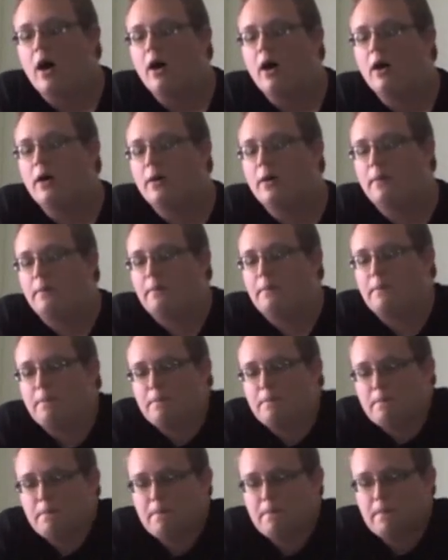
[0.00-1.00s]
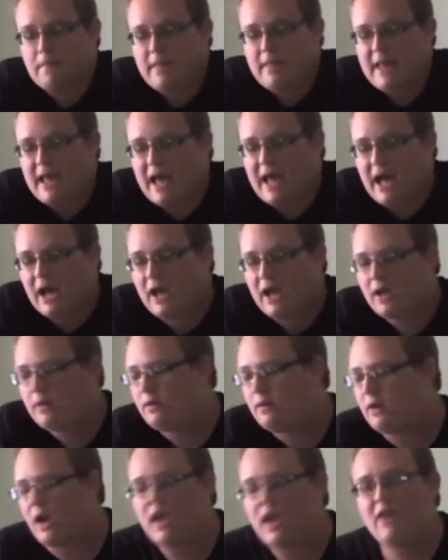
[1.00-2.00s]

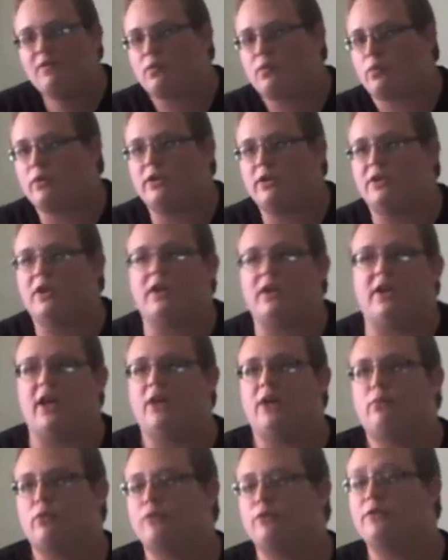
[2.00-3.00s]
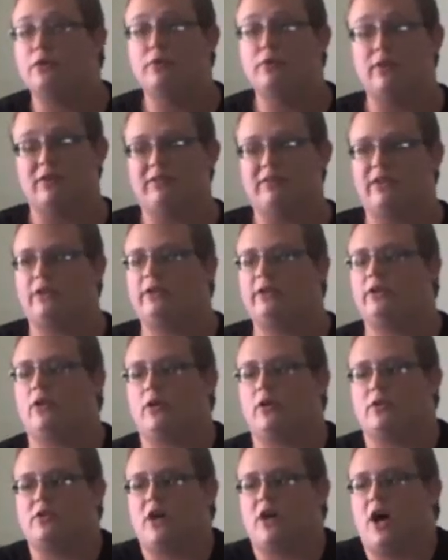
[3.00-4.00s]
I haven't really done a game review in a very
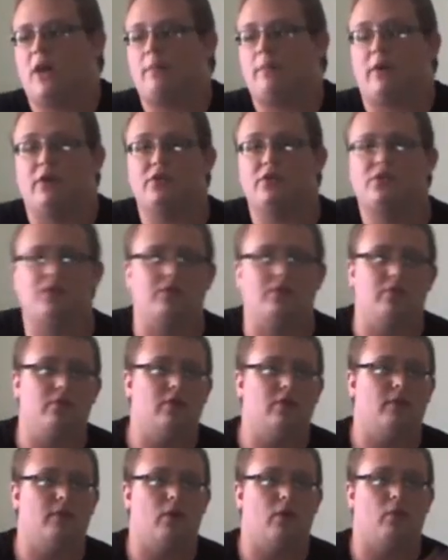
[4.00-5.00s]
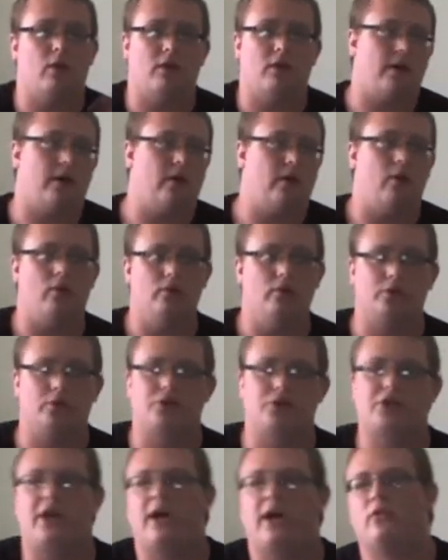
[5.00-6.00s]
long time. I used to do them on one of my older
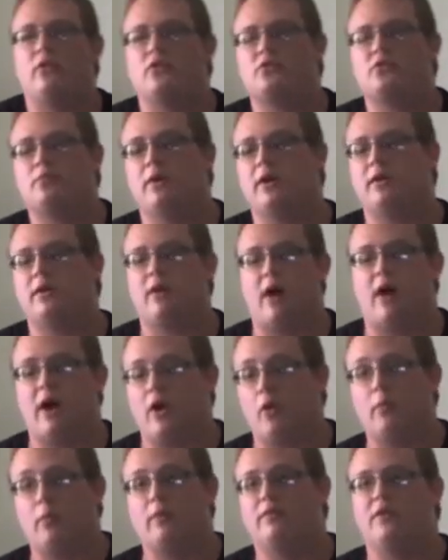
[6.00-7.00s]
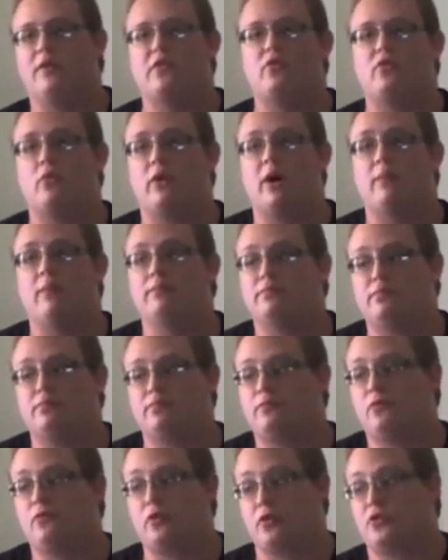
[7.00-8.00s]
channels, but I opened this one up
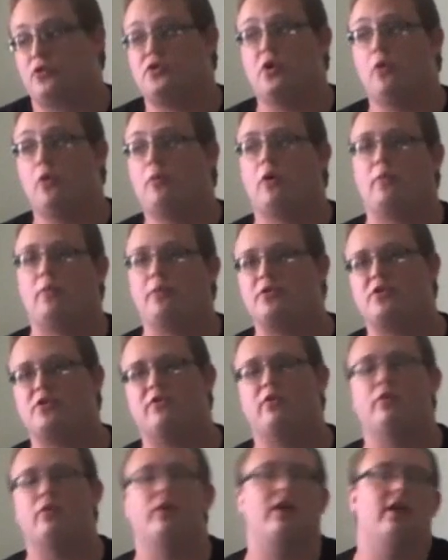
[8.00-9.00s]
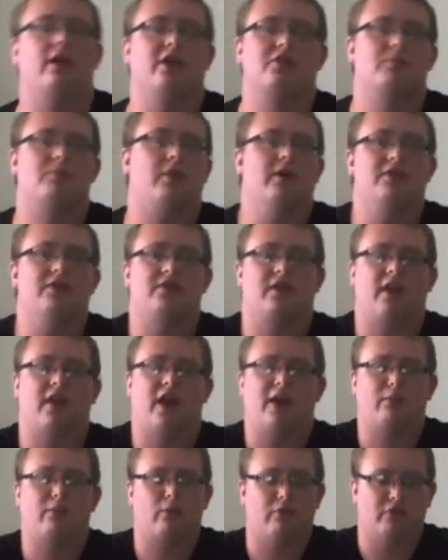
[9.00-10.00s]
for the sole purpose of doing Let's Plays and
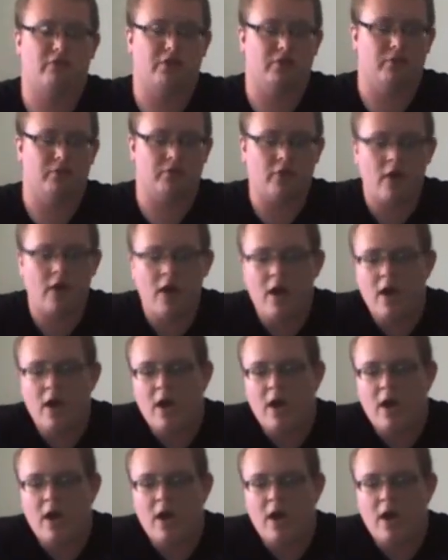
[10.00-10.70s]
game reviews.